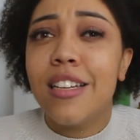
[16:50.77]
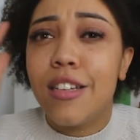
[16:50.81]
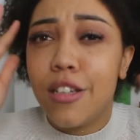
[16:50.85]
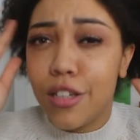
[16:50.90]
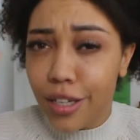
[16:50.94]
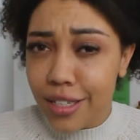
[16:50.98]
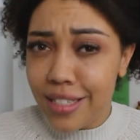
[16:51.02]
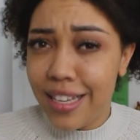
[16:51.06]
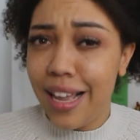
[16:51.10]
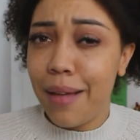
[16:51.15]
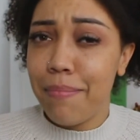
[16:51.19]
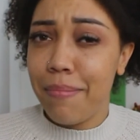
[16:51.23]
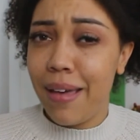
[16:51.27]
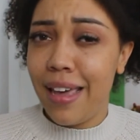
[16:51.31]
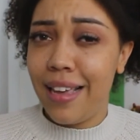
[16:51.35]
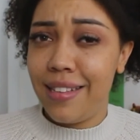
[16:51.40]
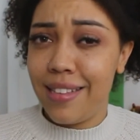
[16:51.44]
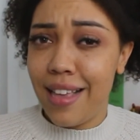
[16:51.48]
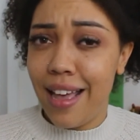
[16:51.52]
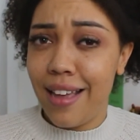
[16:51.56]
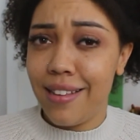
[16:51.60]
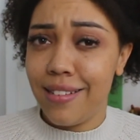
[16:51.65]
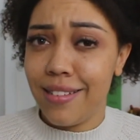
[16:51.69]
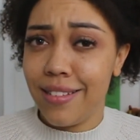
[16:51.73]
Does that make
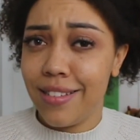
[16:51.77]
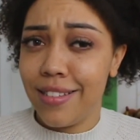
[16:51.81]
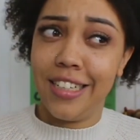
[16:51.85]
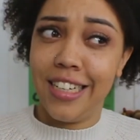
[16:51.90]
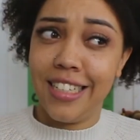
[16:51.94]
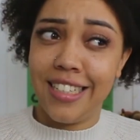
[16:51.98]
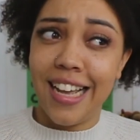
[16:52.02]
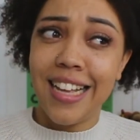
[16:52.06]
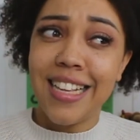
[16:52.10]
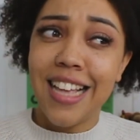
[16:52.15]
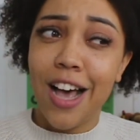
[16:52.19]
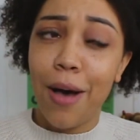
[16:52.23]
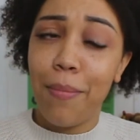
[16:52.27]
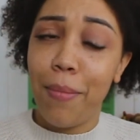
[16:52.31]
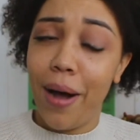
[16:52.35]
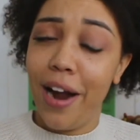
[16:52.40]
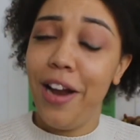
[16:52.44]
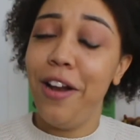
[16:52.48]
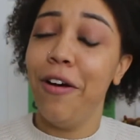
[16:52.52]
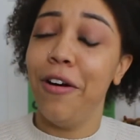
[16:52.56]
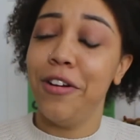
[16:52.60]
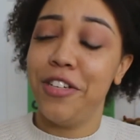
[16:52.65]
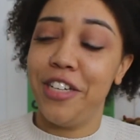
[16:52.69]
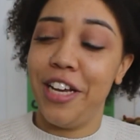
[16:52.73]
sense? Because that's how my
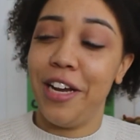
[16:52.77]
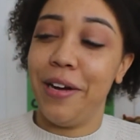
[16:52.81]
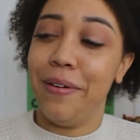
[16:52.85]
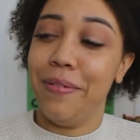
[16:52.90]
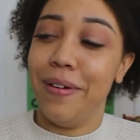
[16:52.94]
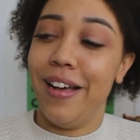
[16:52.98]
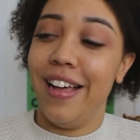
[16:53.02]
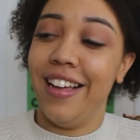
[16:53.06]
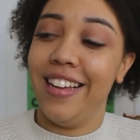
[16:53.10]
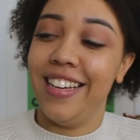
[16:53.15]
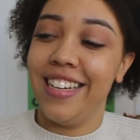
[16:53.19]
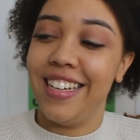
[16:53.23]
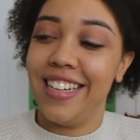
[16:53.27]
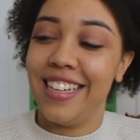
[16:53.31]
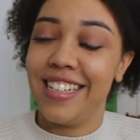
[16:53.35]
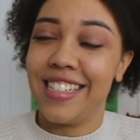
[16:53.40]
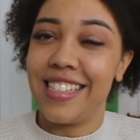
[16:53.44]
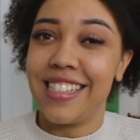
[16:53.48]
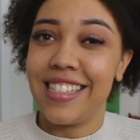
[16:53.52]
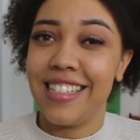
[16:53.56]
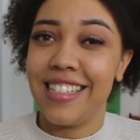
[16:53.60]
logic works.